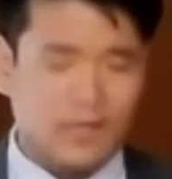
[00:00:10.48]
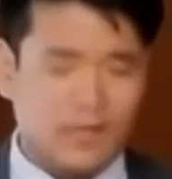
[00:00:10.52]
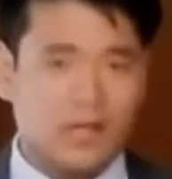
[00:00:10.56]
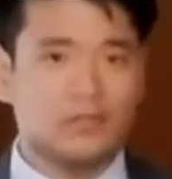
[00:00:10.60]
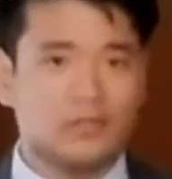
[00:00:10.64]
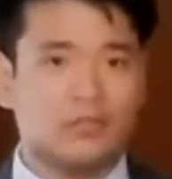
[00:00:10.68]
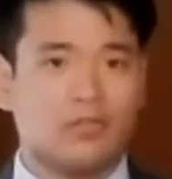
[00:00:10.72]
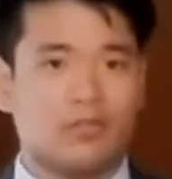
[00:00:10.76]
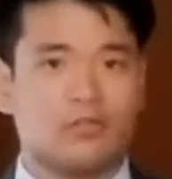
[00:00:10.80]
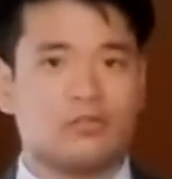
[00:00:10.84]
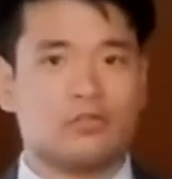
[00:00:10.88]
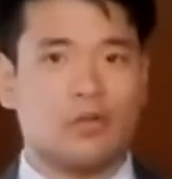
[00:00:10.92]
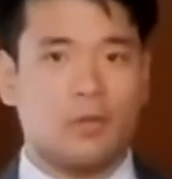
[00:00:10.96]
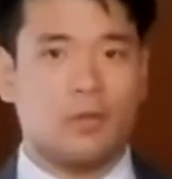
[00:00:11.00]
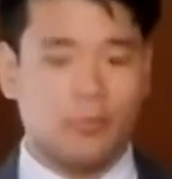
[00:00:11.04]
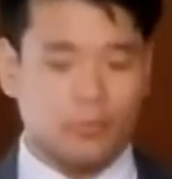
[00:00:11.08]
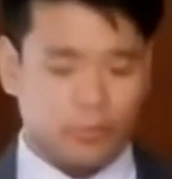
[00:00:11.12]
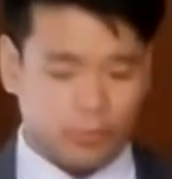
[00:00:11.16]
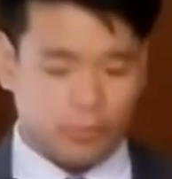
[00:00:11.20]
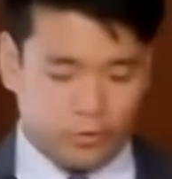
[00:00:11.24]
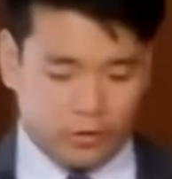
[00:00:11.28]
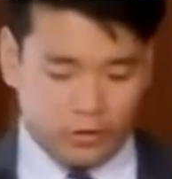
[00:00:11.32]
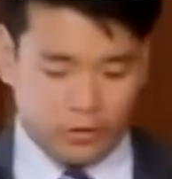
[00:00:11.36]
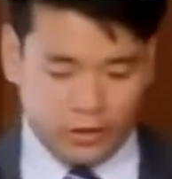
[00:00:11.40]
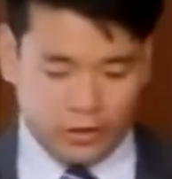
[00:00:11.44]
us this
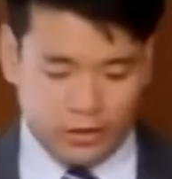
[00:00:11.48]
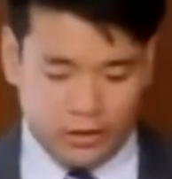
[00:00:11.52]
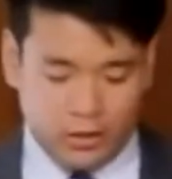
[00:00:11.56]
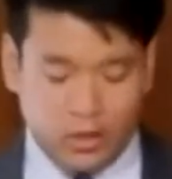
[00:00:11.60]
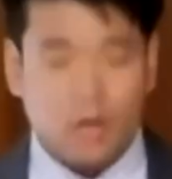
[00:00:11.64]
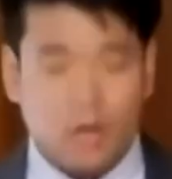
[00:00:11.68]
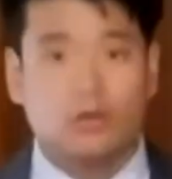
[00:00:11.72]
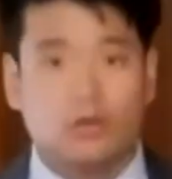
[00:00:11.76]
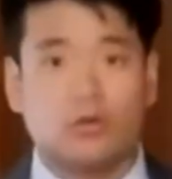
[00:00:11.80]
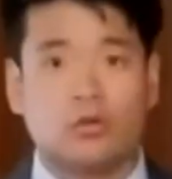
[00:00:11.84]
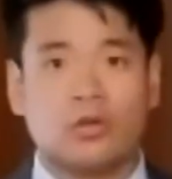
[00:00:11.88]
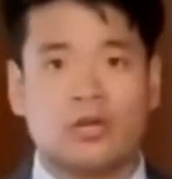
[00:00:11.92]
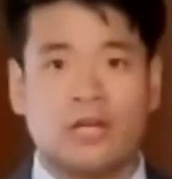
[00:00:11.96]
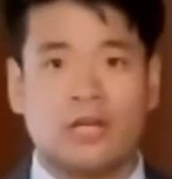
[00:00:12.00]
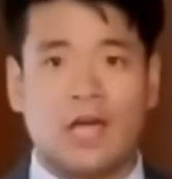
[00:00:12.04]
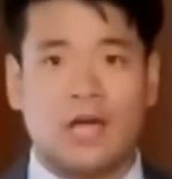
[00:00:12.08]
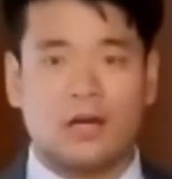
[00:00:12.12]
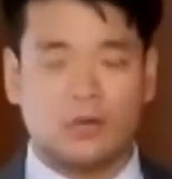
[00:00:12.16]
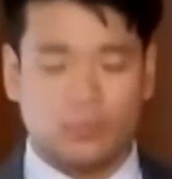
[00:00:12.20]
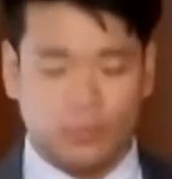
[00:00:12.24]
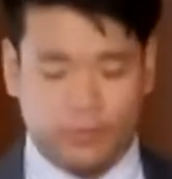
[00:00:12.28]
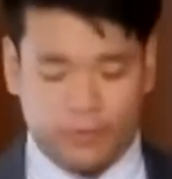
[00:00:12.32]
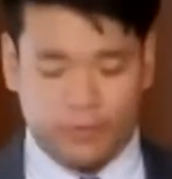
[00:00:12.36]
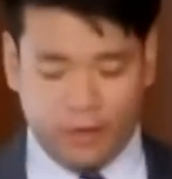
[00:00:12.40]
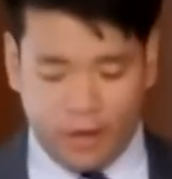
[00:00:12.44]
opportunity to
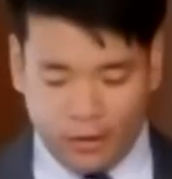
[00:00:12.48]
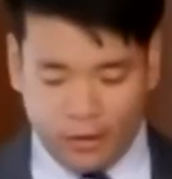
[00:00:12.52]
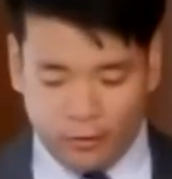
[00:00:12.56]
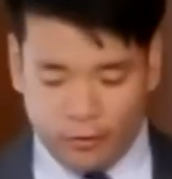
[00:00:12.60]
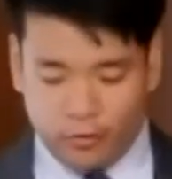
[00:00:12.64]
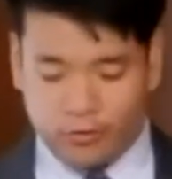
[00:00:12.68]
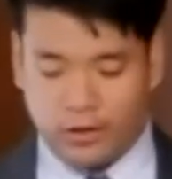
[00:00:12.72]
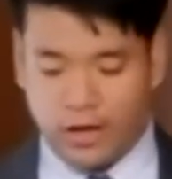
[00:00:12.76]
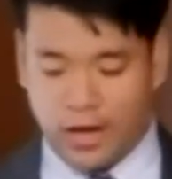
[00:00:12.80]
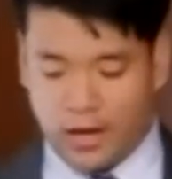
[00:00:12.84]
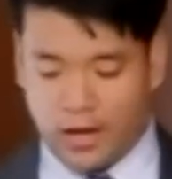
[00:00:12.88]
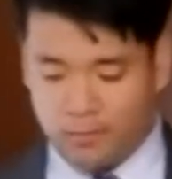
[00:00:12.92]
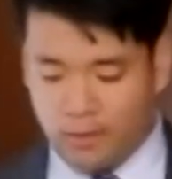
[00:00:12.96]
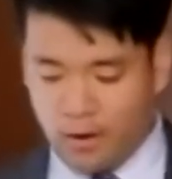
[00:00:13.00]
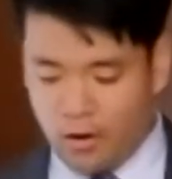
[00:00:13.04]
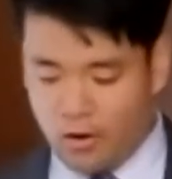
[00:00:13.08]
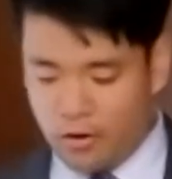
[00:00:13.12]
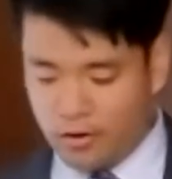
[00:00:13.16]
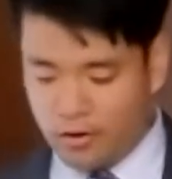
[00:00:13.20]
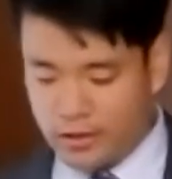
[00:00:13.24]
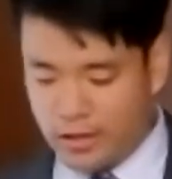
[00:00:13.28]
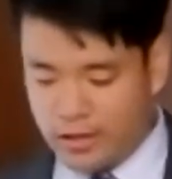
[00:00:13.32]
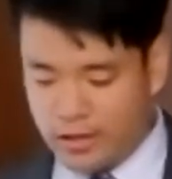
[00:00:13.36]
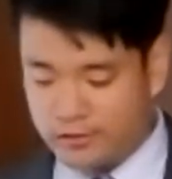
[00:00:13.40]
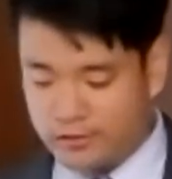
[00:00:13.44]
connect with other Thai
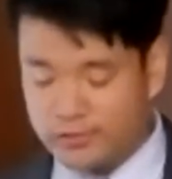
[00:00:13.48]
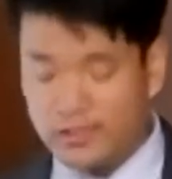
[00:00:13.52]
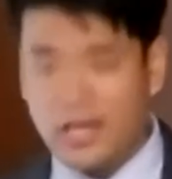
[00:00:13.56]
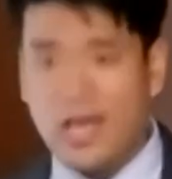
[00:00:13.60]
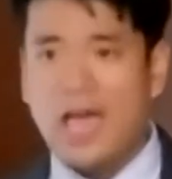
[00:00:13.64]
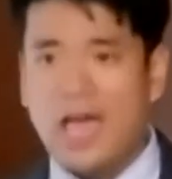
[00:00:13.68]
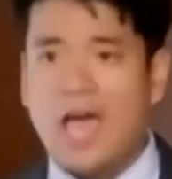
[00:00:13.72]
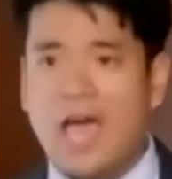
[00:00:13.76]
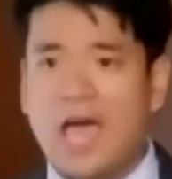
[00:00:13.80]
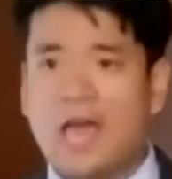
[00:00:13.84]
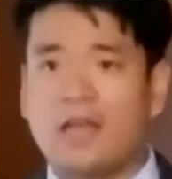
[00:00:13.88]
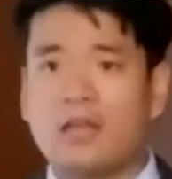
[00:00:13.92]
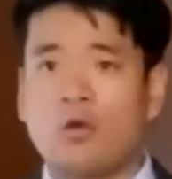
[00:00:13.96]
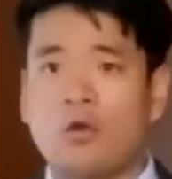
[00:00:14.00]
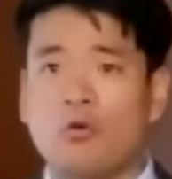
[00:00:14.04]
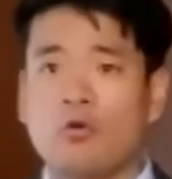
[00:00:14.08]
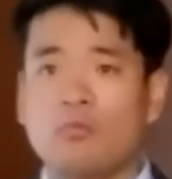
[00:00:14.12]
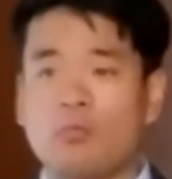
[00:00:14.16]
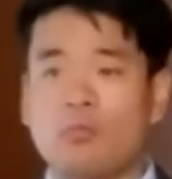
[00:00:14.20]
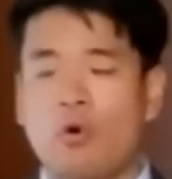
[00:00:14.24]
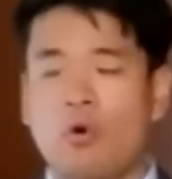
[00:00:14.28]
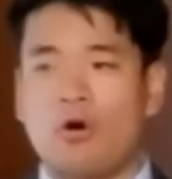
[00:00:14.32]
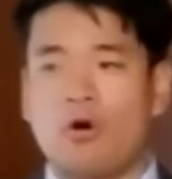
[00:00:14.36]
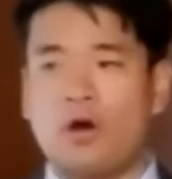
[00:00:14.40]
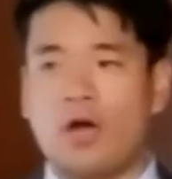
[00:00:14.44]
Americans and learn
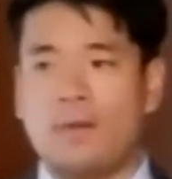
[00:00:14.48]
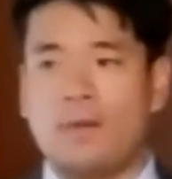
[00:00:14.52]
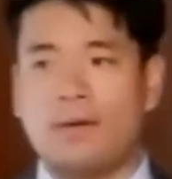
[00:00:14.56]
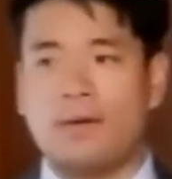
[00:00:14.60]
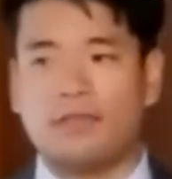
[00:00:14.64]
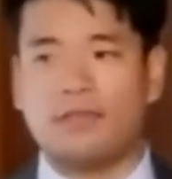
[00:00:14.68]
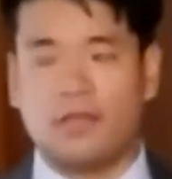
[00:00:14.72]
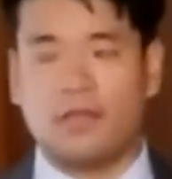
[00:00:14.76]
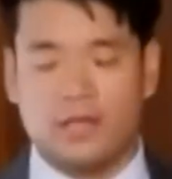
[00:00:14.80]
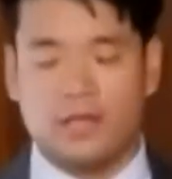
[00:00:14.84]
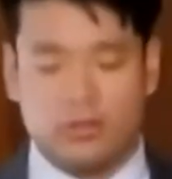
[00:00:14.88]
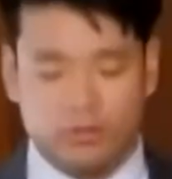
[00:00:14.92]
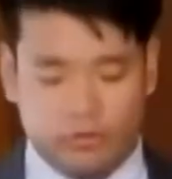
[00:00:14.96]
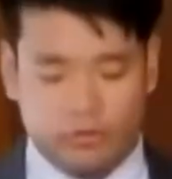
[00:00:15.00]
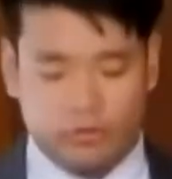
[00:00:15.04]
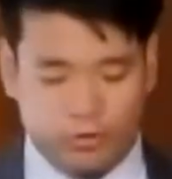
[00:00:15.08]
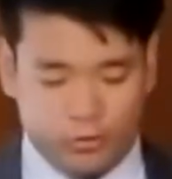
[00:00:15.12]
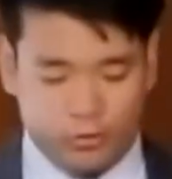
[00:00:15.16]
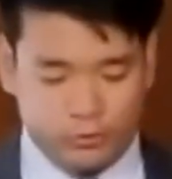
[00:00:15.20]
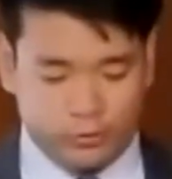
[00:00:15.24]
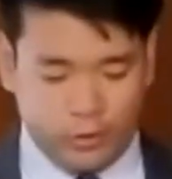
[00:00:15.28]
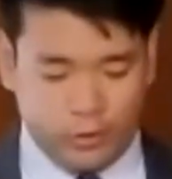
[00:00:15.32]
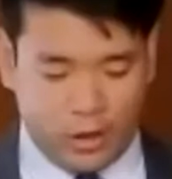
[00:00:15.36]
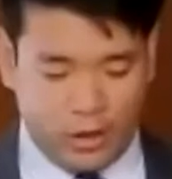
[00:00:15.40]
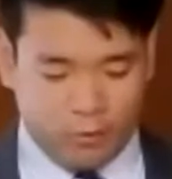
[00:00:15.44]
more about the
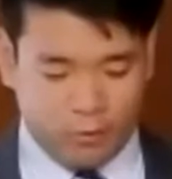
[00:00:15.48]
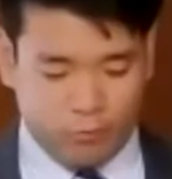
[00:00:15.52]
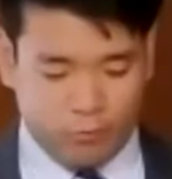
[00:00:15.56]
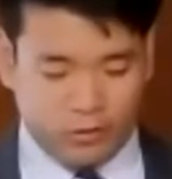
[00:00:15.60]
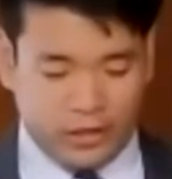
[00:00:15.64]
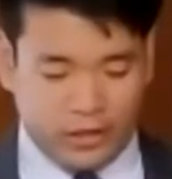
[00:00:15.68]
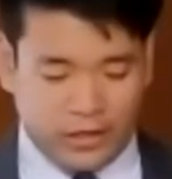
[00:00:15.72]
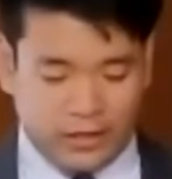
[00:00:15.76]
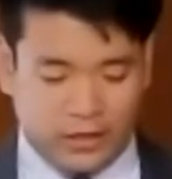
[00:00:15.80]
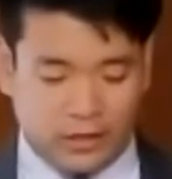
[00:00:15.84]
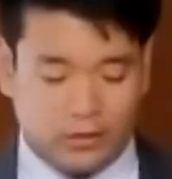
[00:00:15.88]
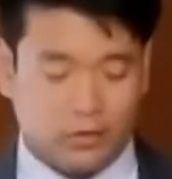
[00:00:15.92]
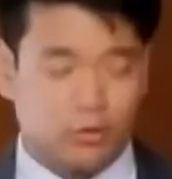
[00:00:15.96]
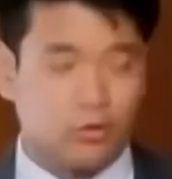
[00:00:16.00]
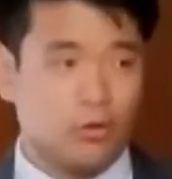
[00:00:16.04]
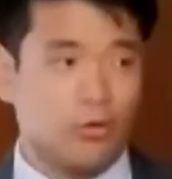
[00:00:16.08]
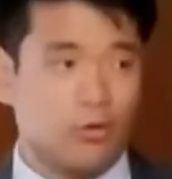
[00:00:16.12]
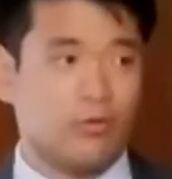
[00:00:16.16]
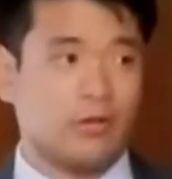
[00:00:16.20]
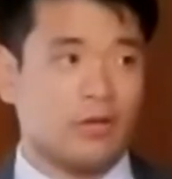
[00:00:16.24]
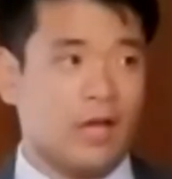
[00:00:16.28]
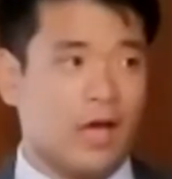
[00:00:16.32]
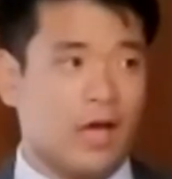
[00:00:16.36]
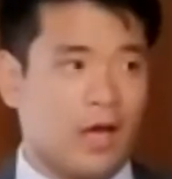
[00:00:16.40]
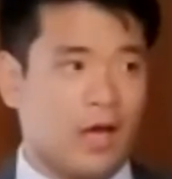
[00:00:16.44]
issues related to
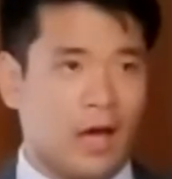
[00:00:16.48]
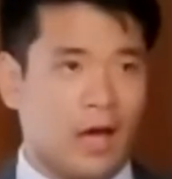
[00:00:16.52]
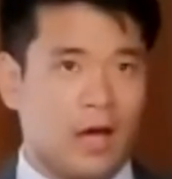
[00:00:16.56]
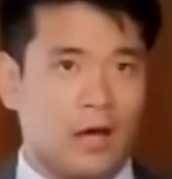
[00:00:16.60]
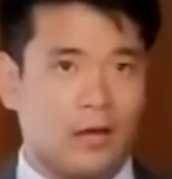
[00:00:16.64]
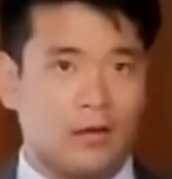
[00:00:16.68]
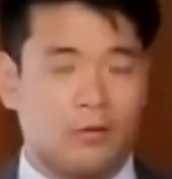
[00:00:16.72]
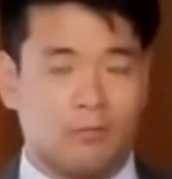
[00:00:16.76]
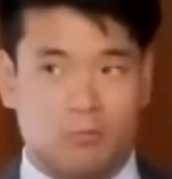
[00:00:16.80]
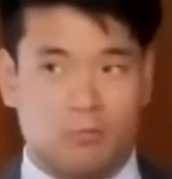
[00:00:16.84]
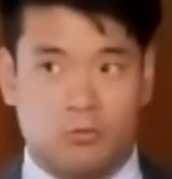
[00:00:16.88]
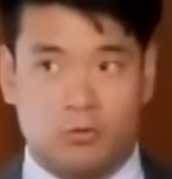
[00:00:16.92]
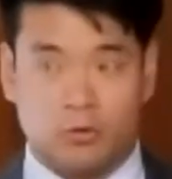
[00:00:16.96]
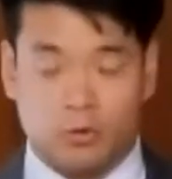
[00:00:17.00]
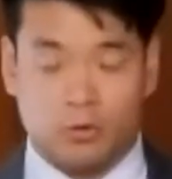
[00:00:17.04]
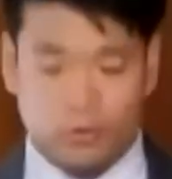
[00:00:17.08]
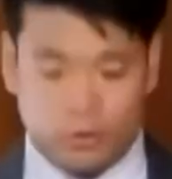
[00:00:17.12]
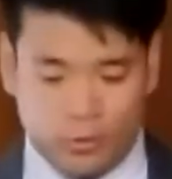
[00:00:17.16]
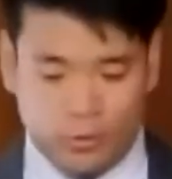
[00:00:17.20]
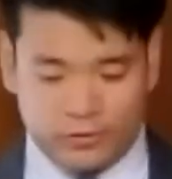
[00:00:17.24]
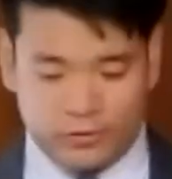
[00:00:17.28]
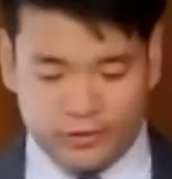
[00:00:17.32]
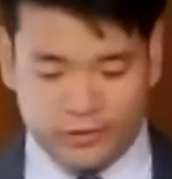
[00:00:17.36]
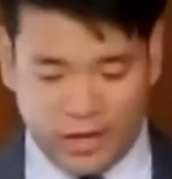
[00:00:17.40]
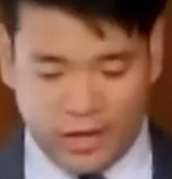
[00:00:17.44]
to
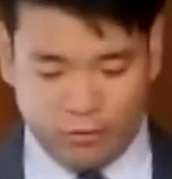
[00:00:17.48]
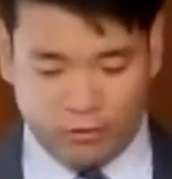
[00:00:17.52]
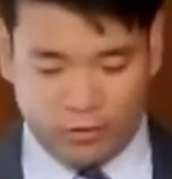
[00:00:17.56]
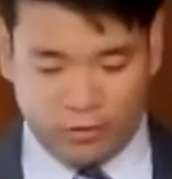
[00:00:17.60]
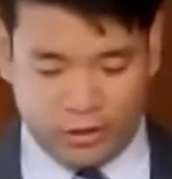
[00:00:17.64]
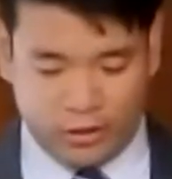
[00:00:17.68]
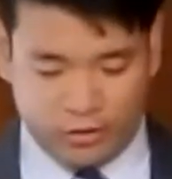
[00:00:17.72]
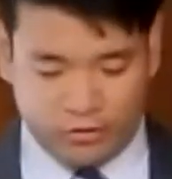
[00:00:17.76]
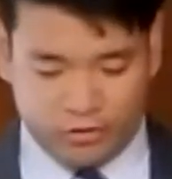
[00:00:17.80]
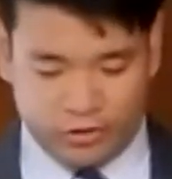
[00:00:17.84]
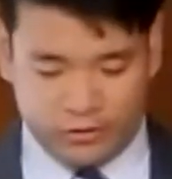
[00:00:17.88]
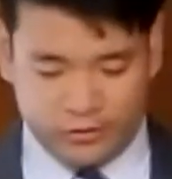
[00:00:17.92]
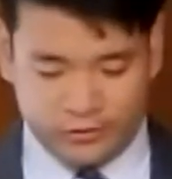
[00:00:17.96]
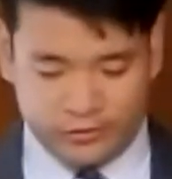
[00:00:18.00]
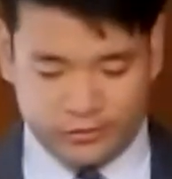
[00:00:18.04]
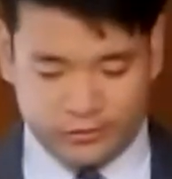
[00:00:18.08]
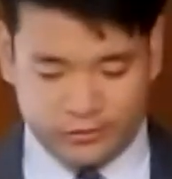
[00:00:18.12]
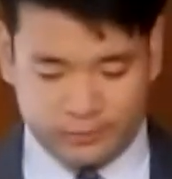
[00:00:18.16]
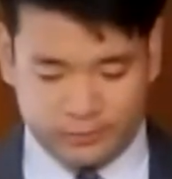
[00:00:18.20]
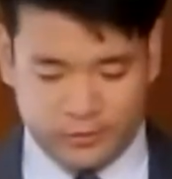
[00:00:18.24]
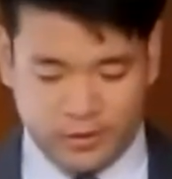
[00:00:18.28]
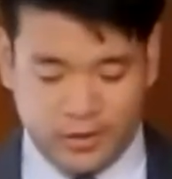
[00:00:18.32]
U.S.-Thai relations.